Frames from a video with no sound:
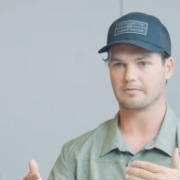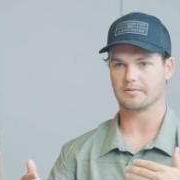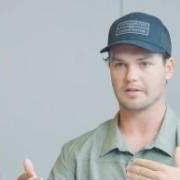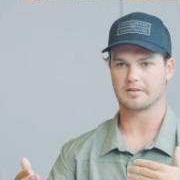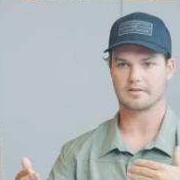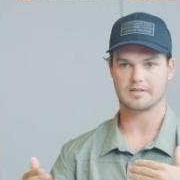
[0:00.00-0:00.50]

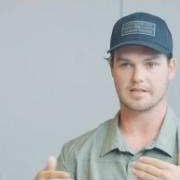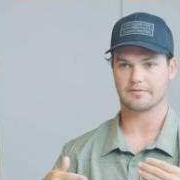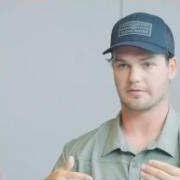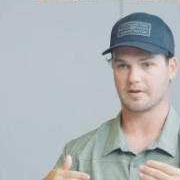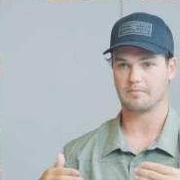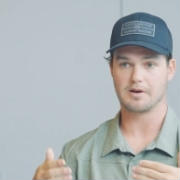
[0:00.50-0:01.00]
with
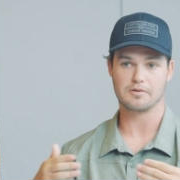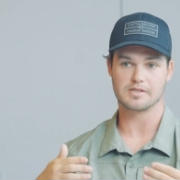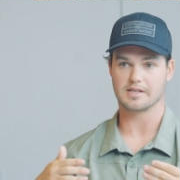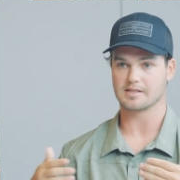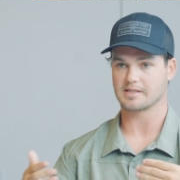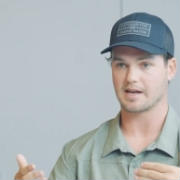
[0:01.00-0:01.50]
different
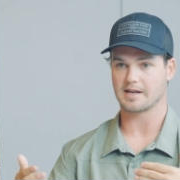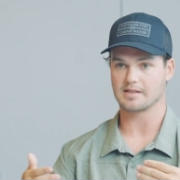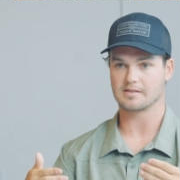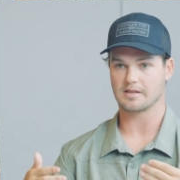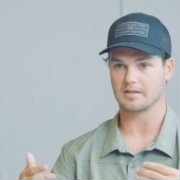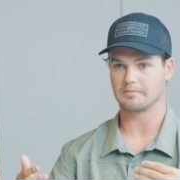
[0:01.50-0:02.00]
opposing
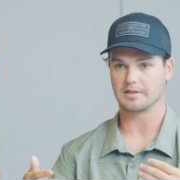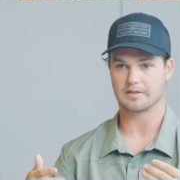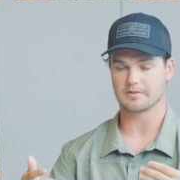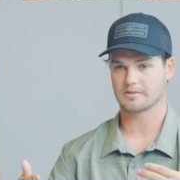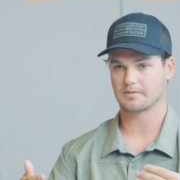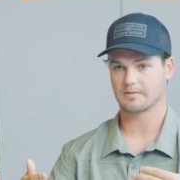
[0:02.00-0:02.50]
sides on the
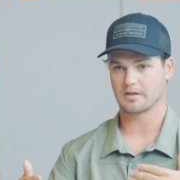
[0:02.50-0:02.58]
political